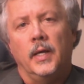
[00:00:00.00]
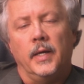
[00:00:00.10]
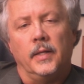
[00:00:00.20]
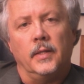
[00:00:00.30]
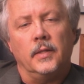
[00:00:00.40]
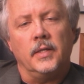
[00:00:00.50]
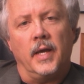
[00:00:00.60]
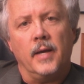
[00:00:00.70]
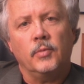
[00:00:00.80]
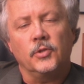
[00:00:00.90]
And
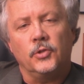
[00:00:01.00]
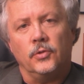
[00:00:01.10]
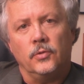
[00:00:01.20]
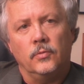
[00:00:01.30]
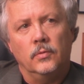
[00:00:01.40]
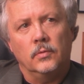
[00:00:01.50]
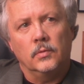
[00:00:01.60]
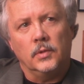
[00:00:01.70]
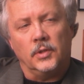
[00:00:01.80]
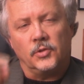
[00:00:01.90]
the amplitude
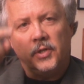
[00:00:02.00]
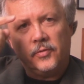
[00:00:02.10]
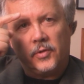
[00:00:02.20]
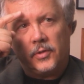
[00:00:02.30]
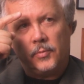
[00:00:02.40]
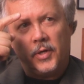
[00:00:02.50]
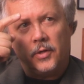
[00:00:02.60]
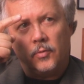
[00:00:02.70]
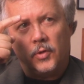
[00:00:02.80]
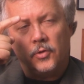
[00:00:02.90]
is different
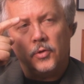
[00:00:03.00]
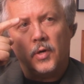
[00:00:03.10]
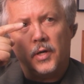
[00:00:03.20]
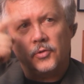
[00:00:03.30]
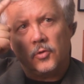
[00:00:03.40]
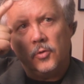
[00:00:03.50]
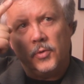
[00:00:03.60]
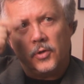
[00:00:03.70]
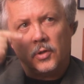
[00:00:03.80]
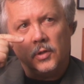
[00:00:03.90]
depending on whether your eyes are
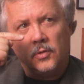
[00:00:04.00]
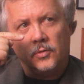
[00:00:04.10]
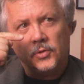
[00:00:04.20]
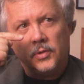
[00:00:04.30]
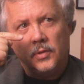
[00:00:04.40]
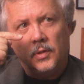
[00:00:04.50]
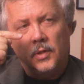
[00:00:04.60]
open or closed,